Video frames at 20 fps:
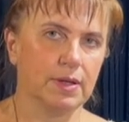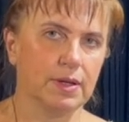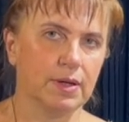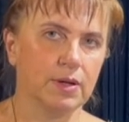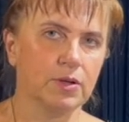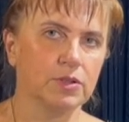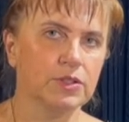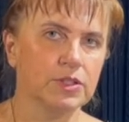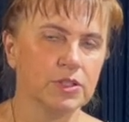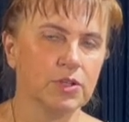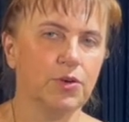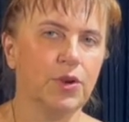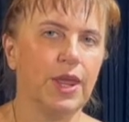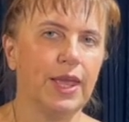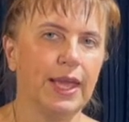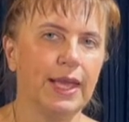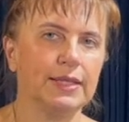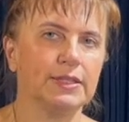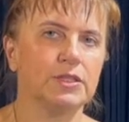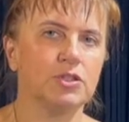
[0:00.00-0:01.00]

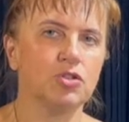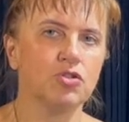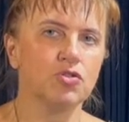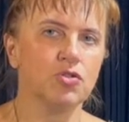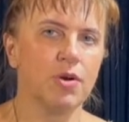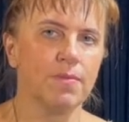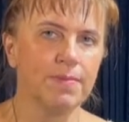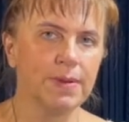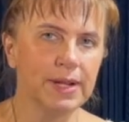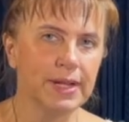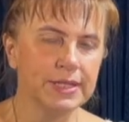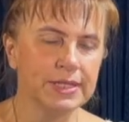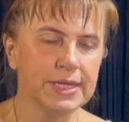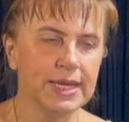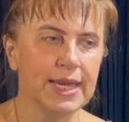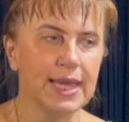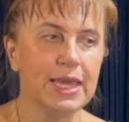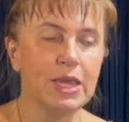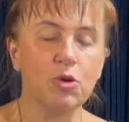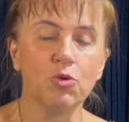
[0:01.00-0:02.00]
concerning its
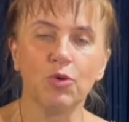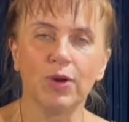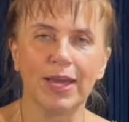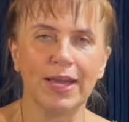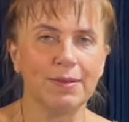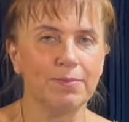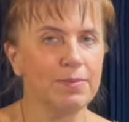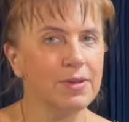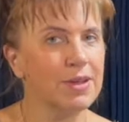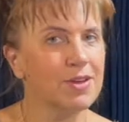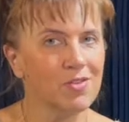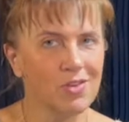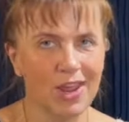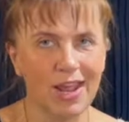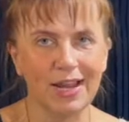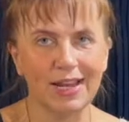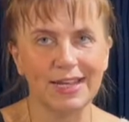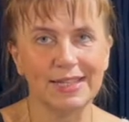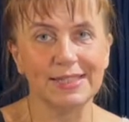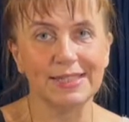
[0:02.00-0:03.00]
durability, you can be
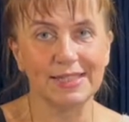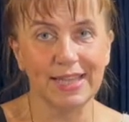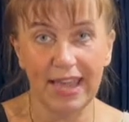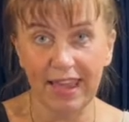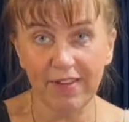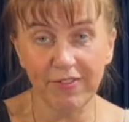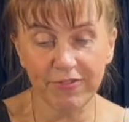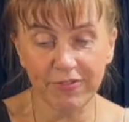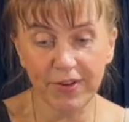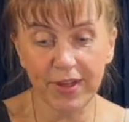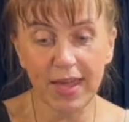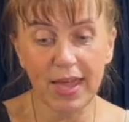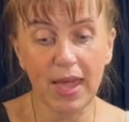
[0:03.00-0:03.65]
really safe,